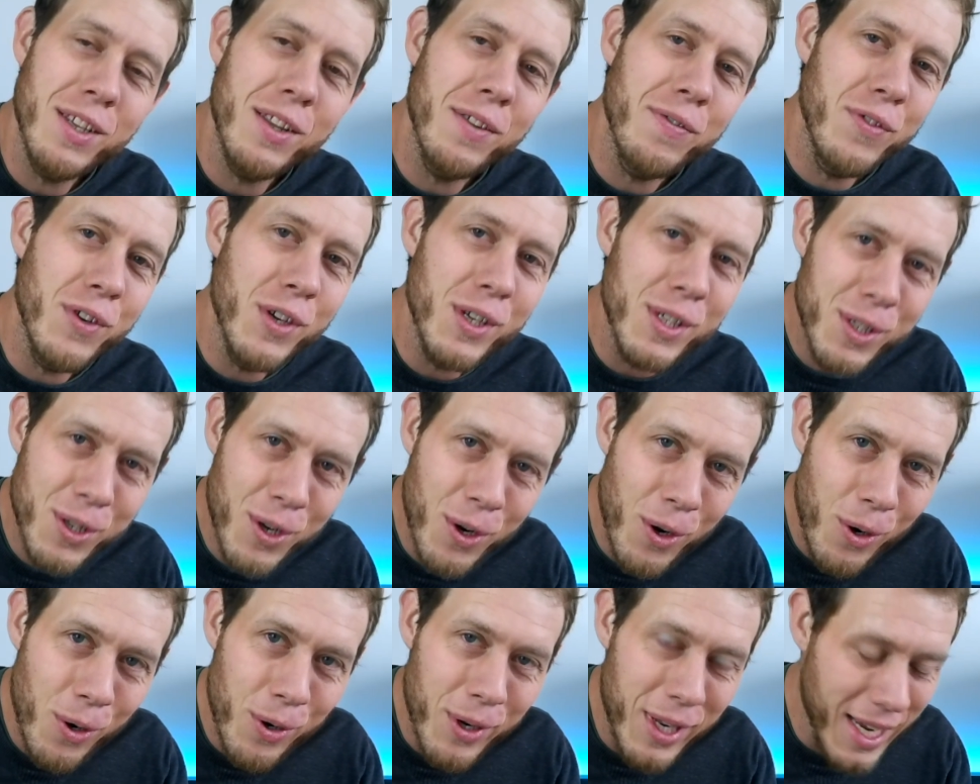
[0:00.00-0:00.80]
the first
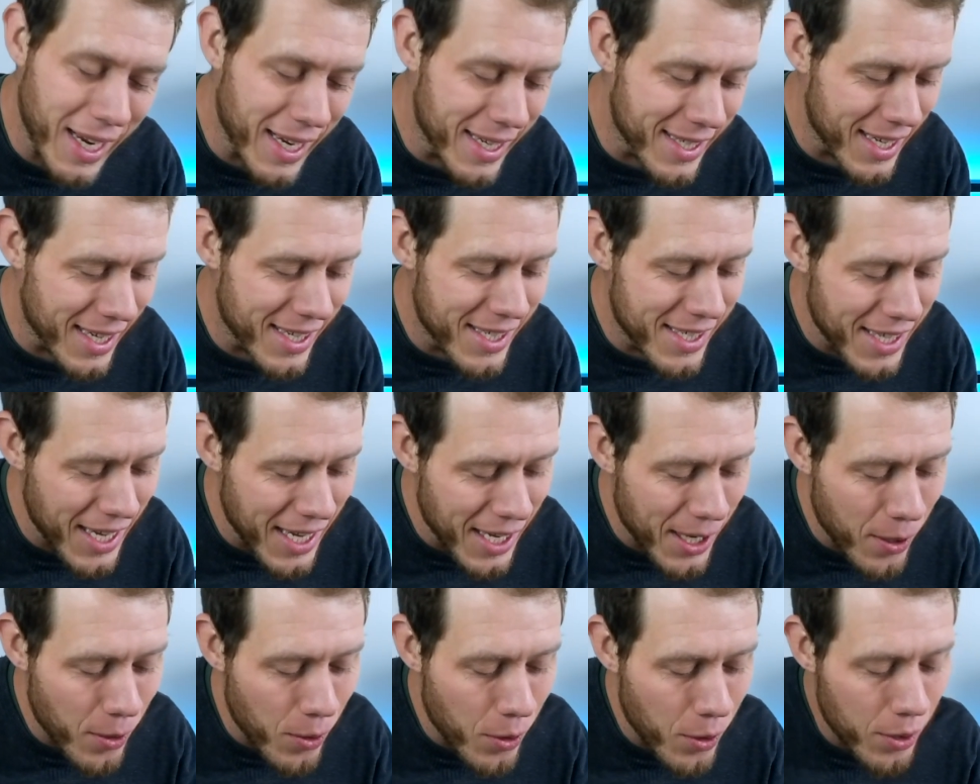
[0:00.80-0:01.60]
chord is a C
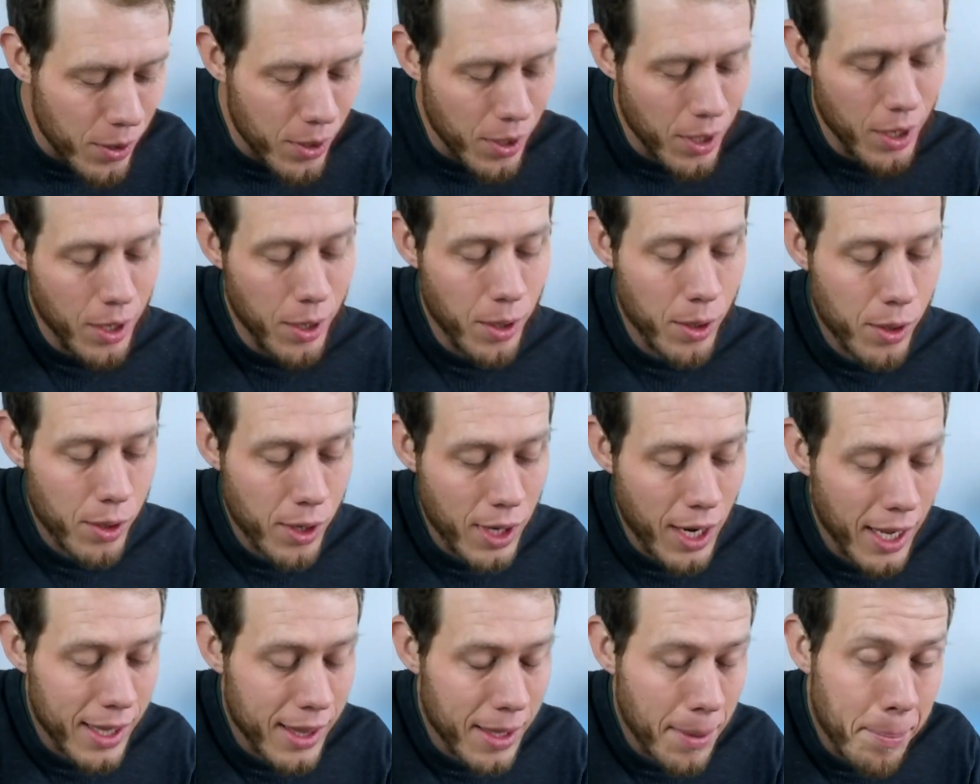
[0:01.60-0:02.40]
chord. We're going to
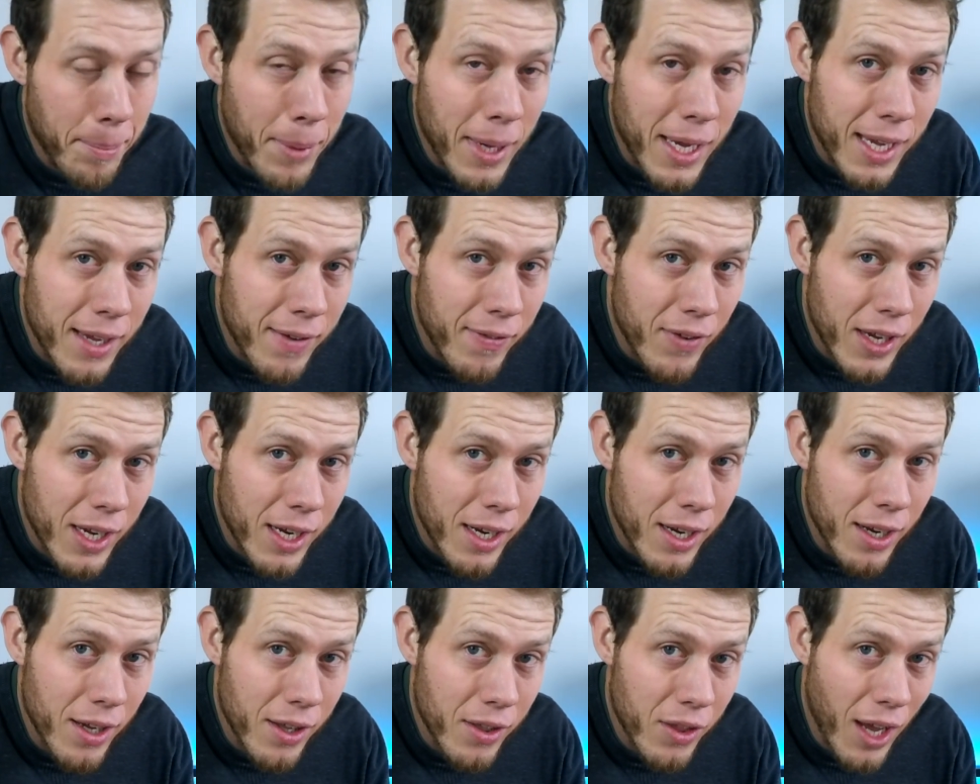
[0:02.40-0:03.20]
add the pinky finger
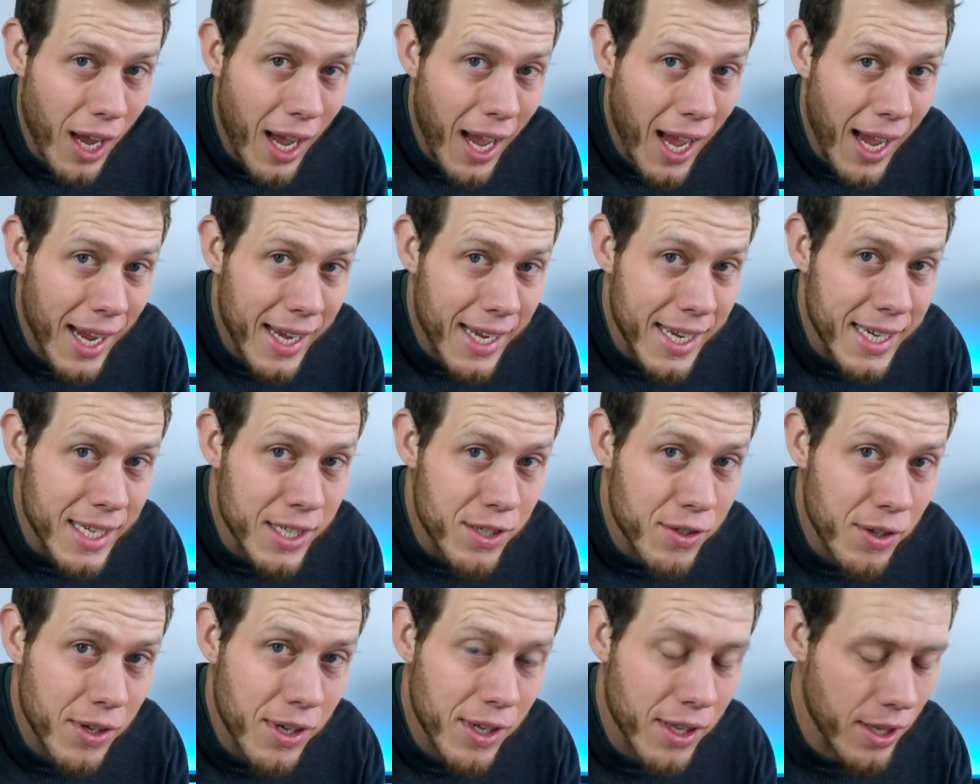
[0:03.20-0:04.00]
and the high E
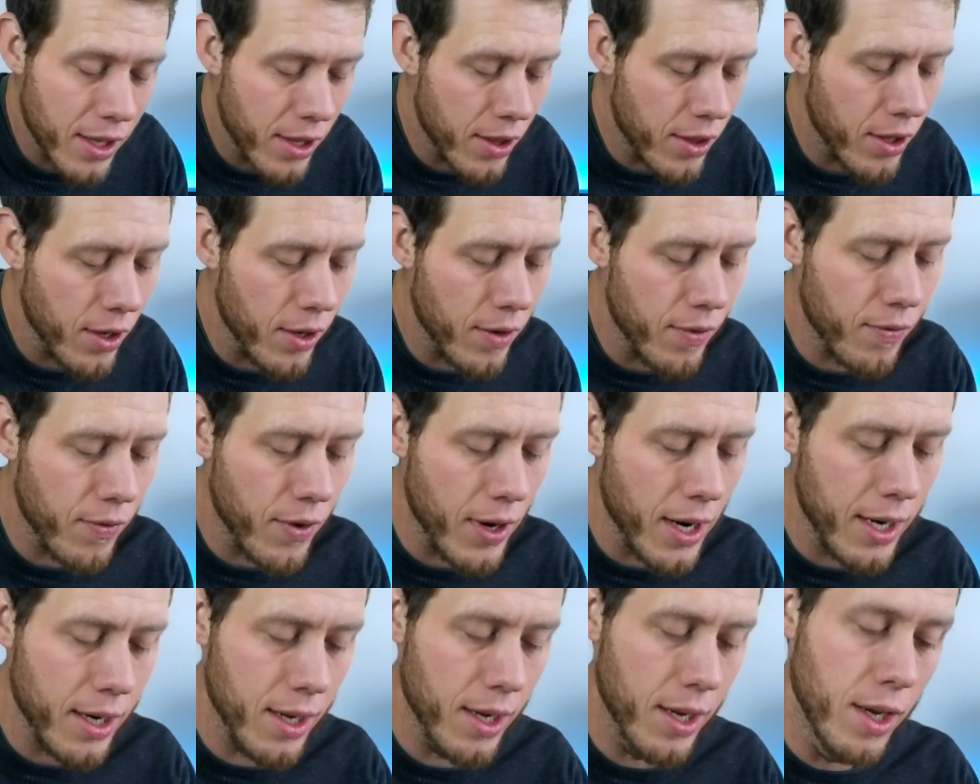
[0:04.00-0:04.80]
string at the 3rd
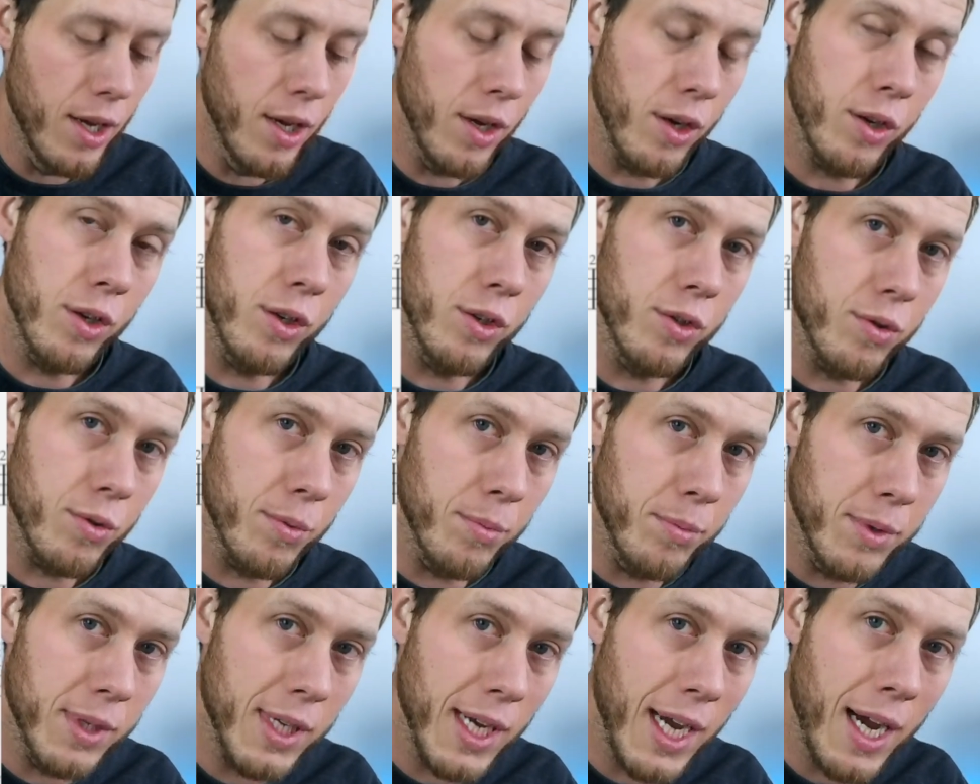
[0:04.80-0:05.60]
fret. We're going to strum
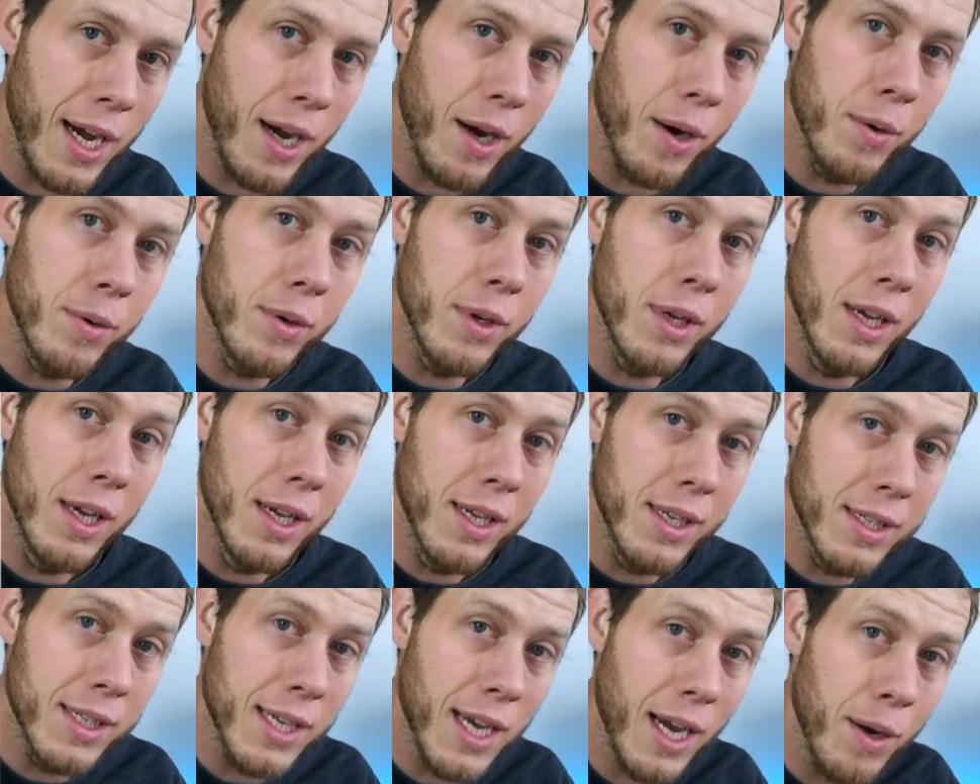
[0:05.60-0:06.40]
down,
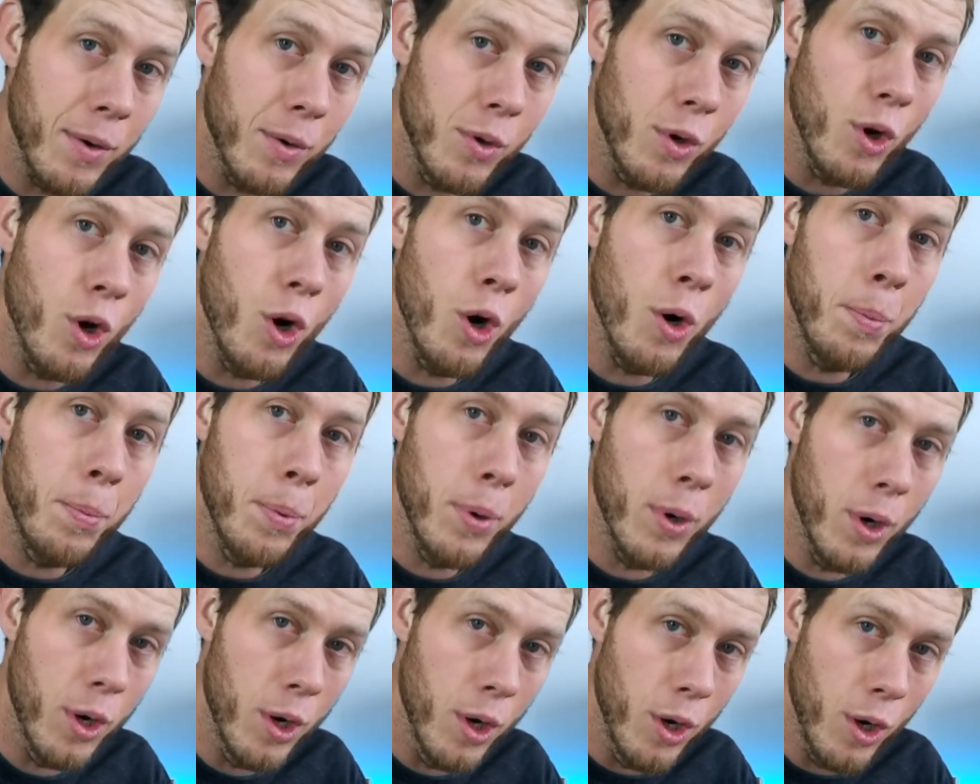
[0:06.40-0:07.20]
down,
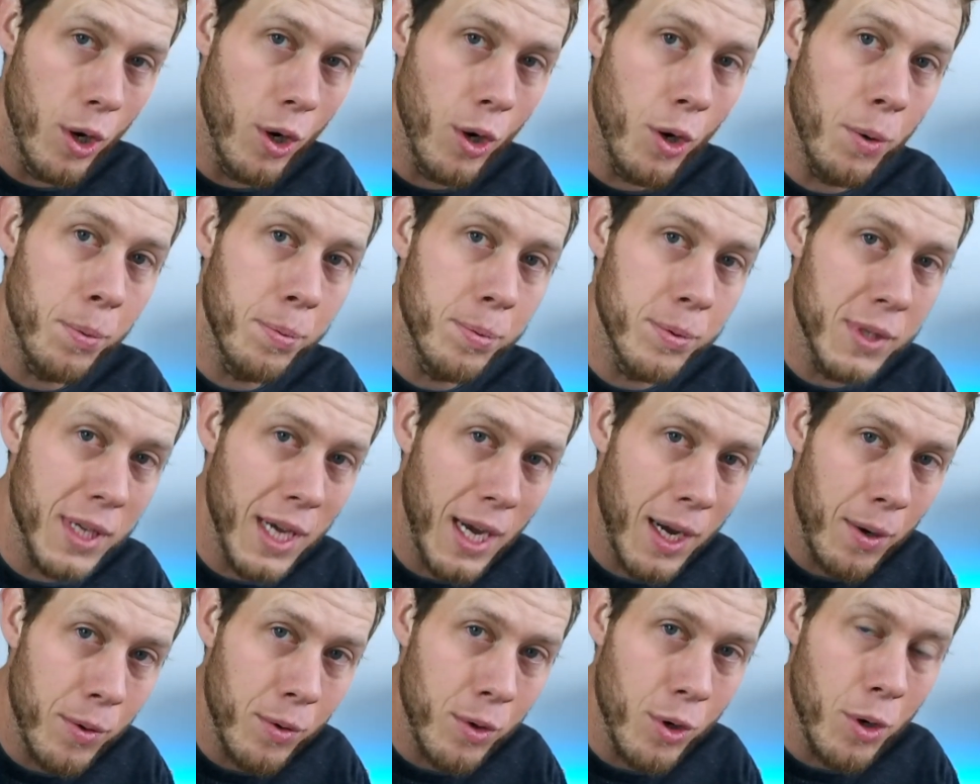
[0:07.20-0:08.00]
up,
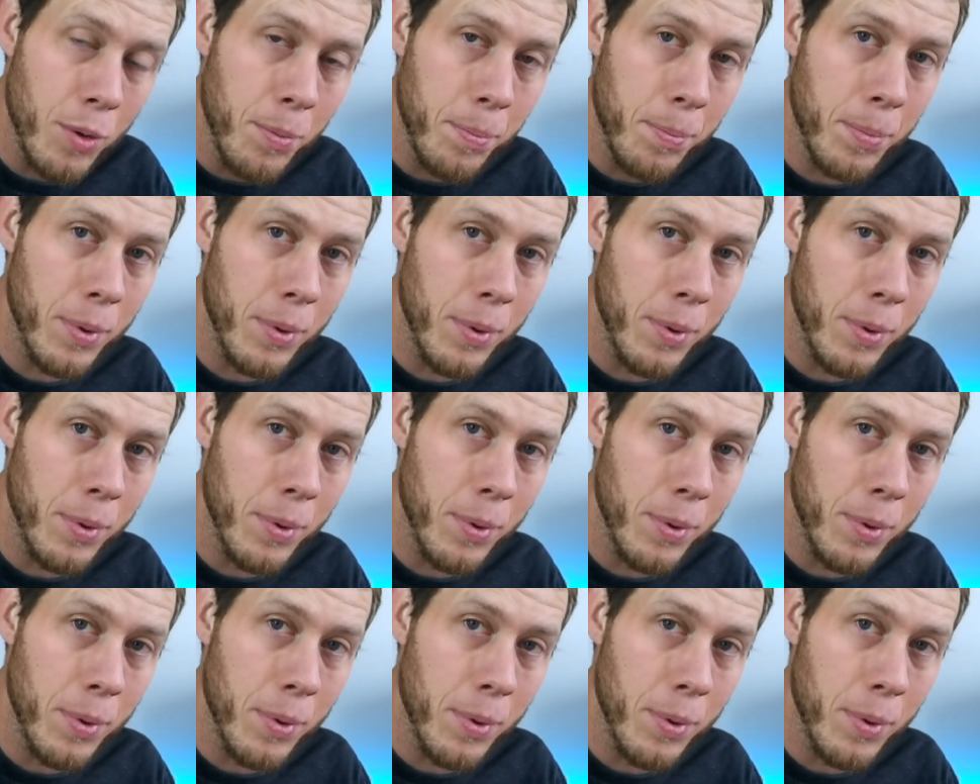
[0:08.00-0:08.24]
down, up.